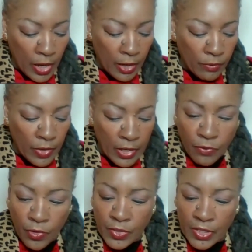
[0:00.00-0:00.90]
and read
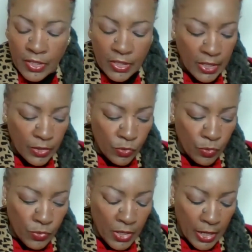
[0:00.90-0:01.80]
verses 6
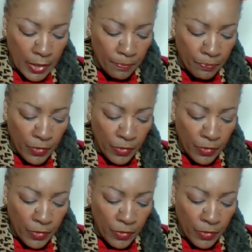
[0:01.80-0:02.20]
through 10.